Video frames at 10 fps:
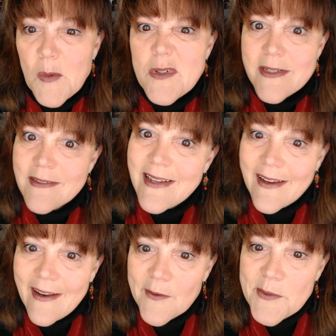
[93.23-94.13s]
still
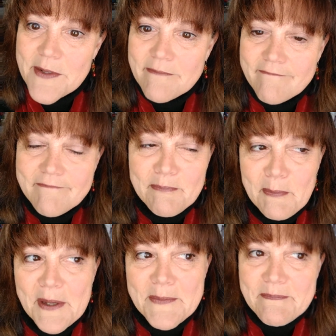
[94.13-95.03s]
digging out,
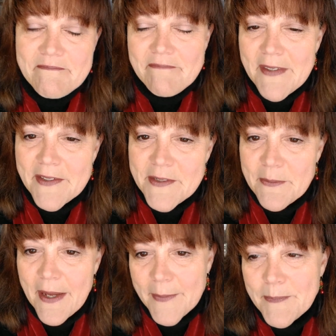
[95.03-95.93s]
but it's
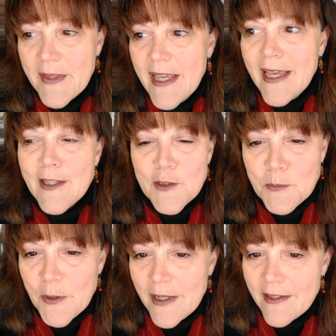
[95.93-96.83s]
okay. It looks
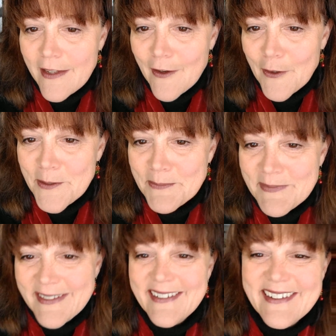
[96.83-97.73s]
pretty in the yard.
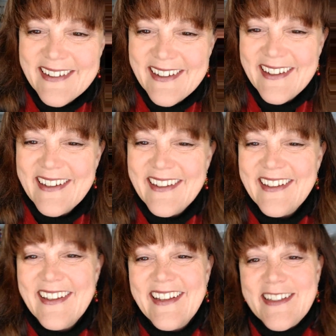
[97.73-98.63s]
So
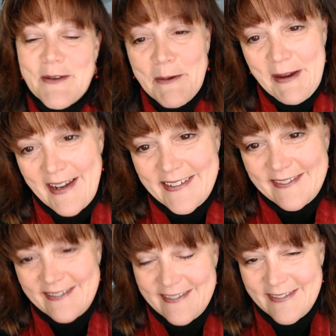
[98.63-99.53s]
anyway,
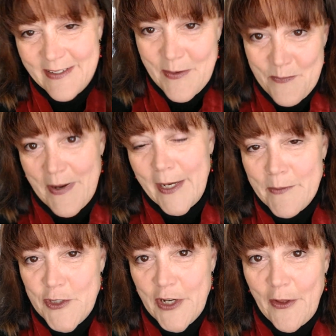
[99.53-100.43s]
my name
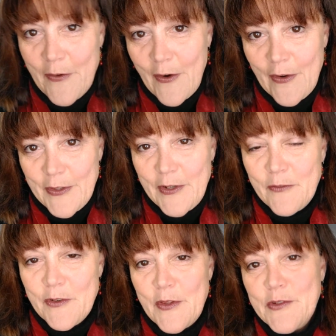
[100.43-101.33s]
is Chanelle Carlin,
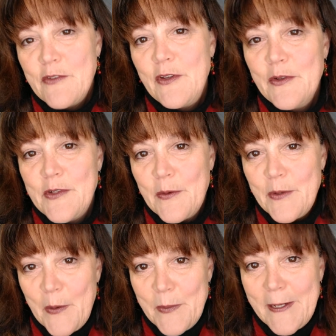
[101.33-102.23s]
and for those of you who don't
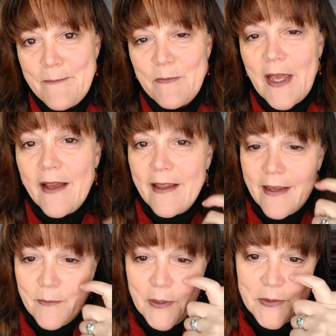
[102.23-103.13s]
know me, I
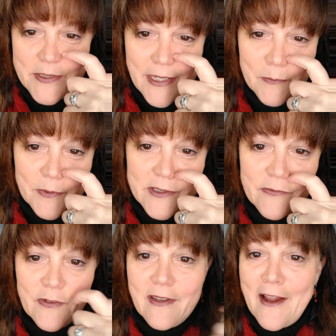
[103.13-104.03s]
am your celebrant
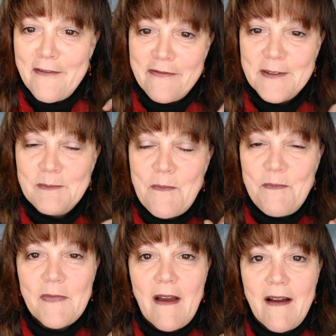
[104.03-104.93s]
for life.
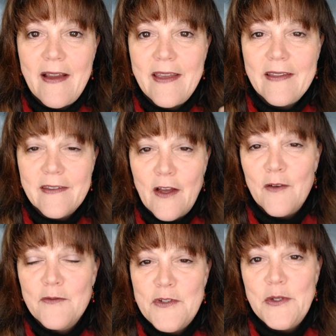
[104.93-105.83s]
I
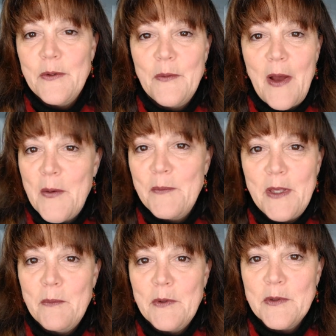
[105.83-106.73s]
love to help
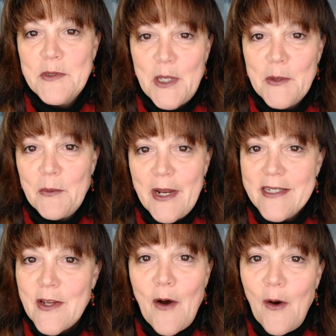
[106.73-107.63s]
people
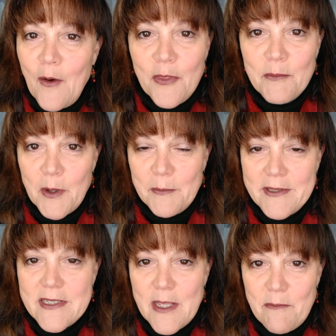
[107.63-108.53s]
celebrate all the
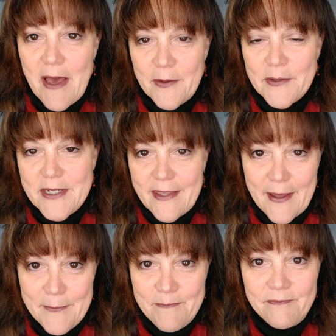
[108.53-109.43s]
moments that matter to
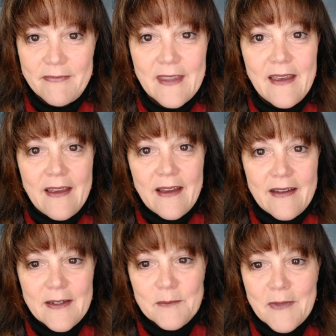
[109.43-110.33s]
them.
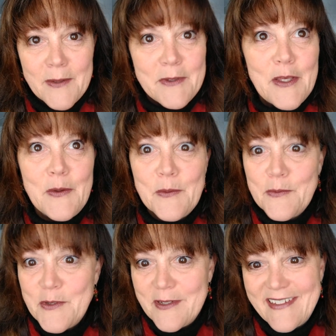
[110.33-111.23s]
I'm
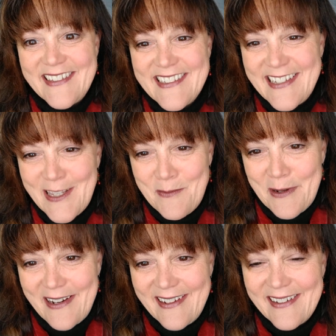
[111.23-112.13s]
huge into
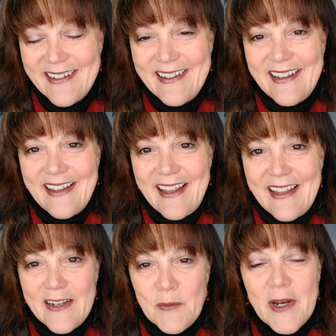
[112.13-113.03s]
celebrating,
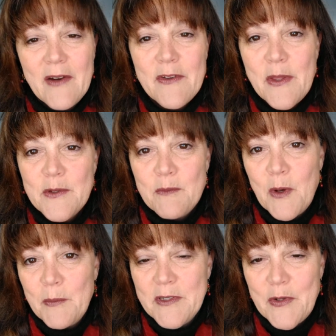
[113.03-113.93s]
and whatever those
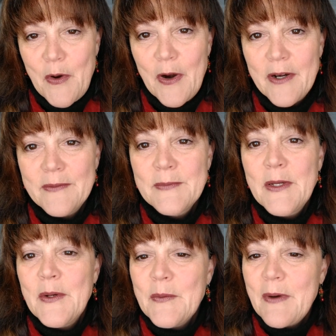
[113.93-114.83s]
moments are.
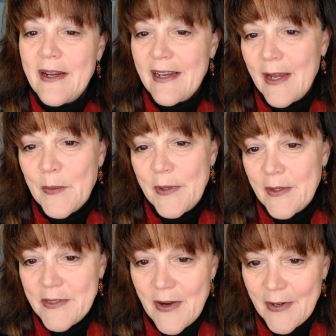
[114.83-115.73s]
Right now we
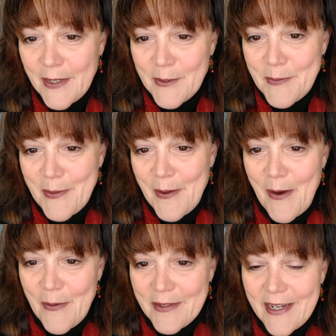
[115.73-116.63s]
are talking about the
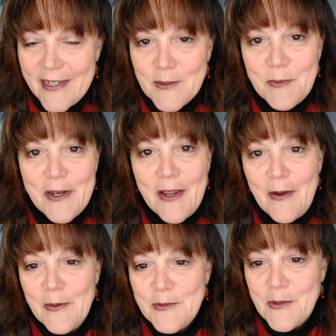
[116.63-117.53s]
holidays, but I
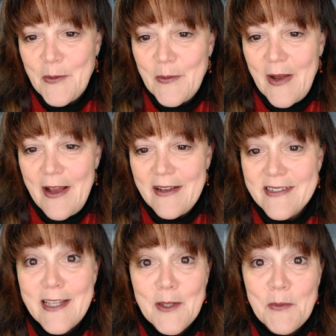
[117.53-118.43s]
also
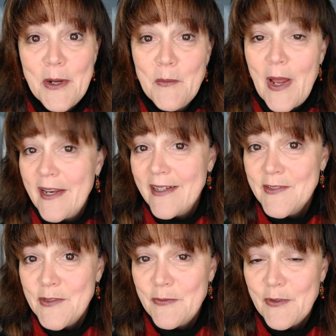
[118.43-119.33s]
celebrate
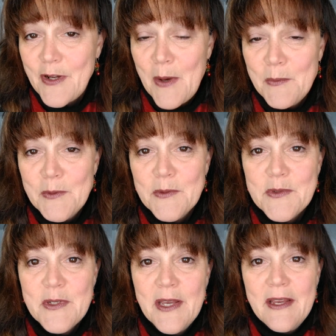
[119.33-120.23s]
weddings for
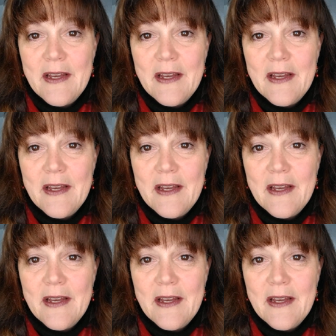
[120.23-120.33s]
couples.